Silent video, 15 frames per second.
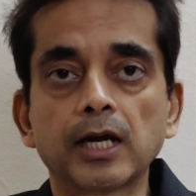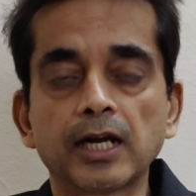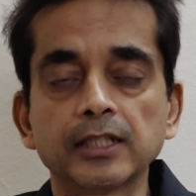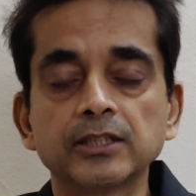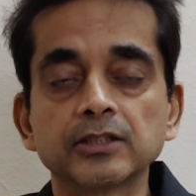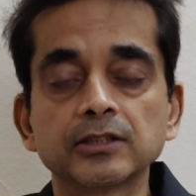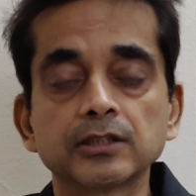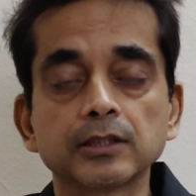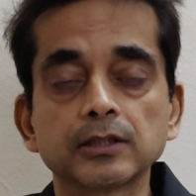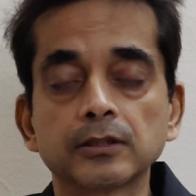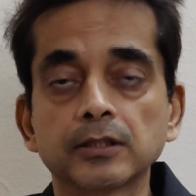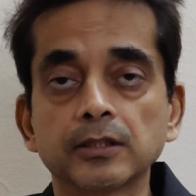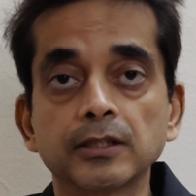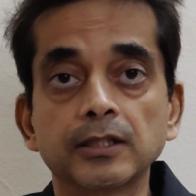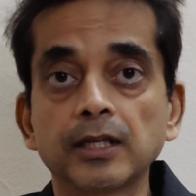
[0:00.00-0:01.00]
I just
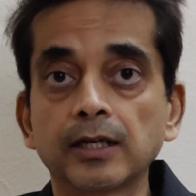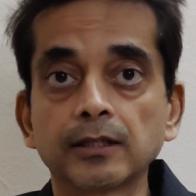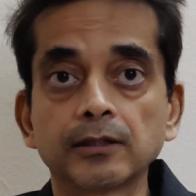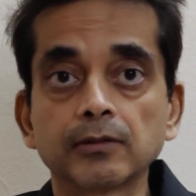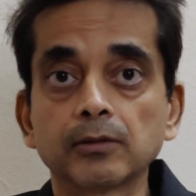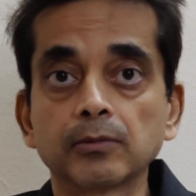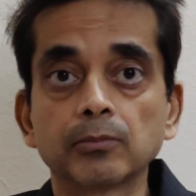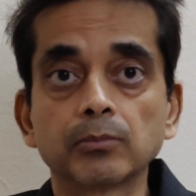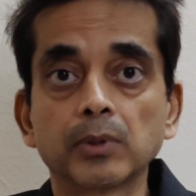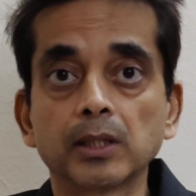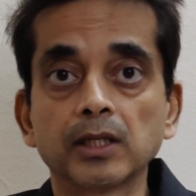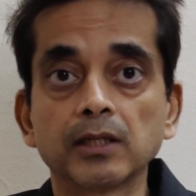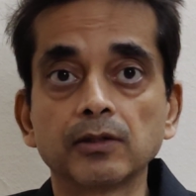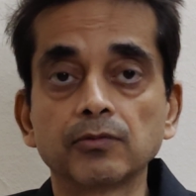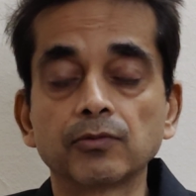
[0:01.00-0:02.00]
did that
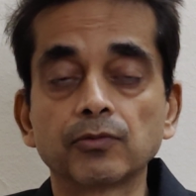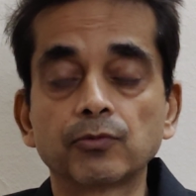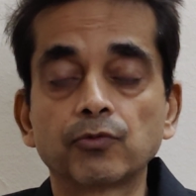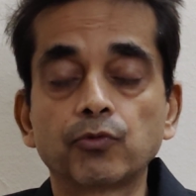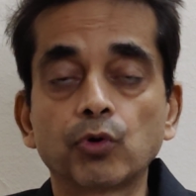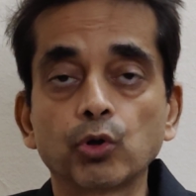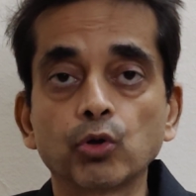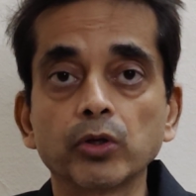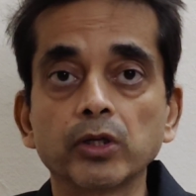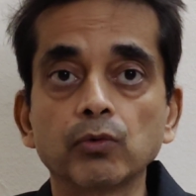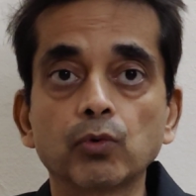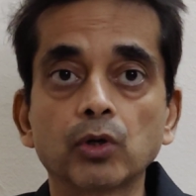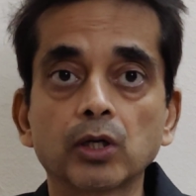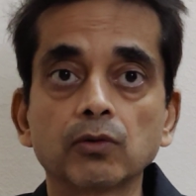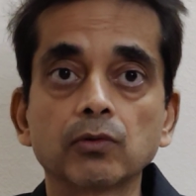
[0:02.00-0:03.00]
by following
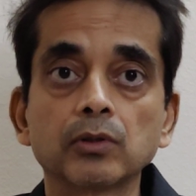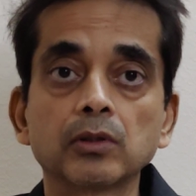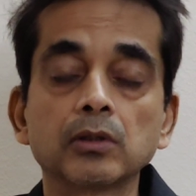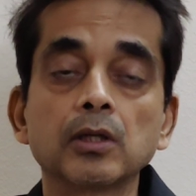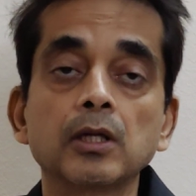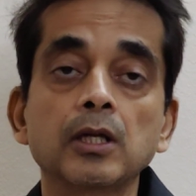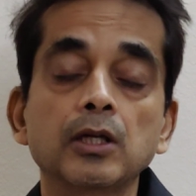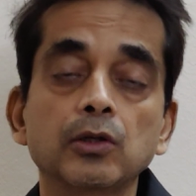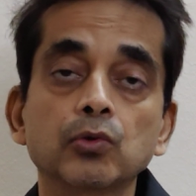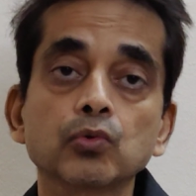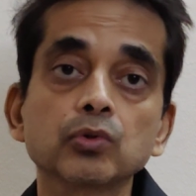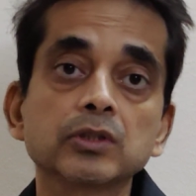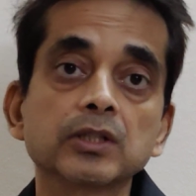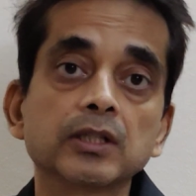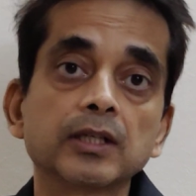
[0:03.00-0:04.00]
whatever
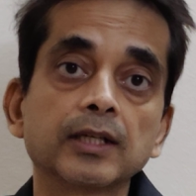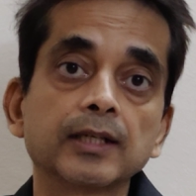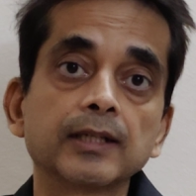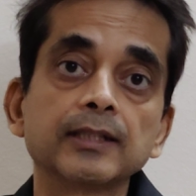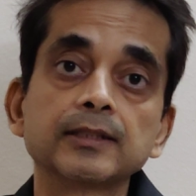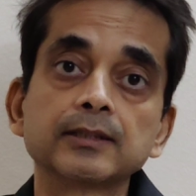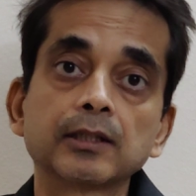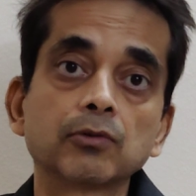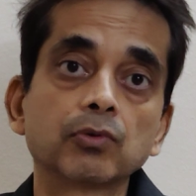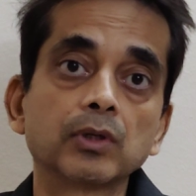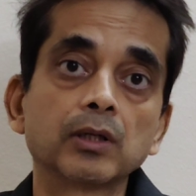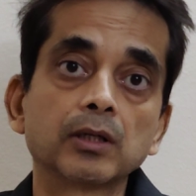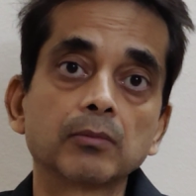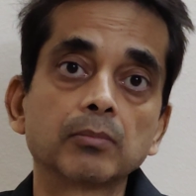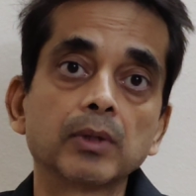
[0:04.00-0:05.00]
tools and techniques that
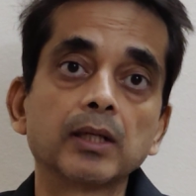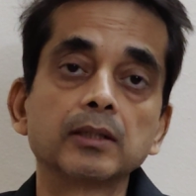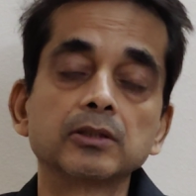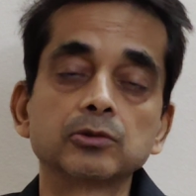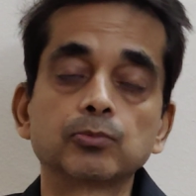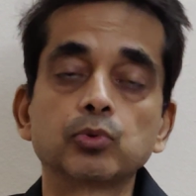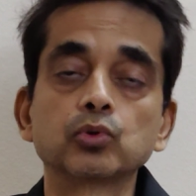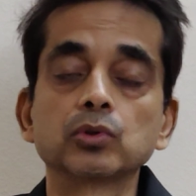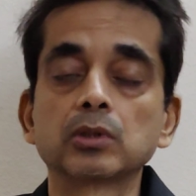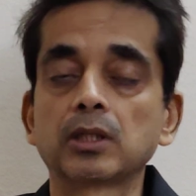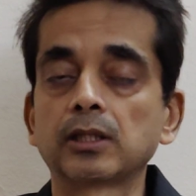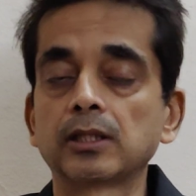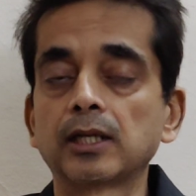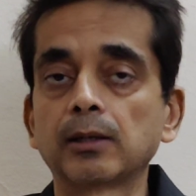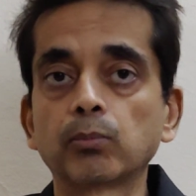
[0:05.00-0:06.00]
were at my disposal
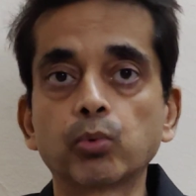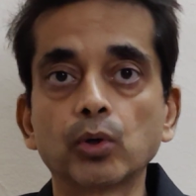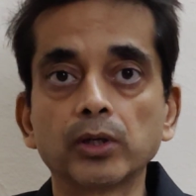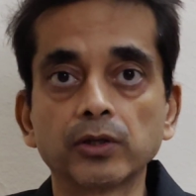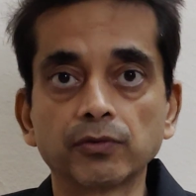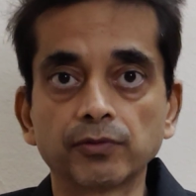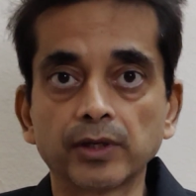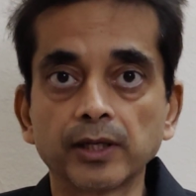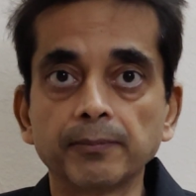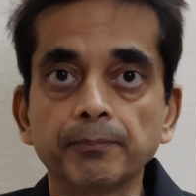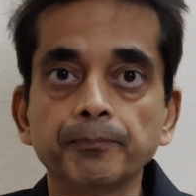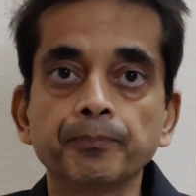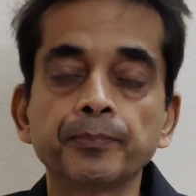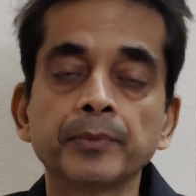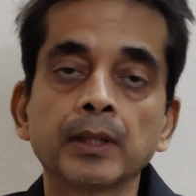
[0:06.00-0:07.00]
at that point of time.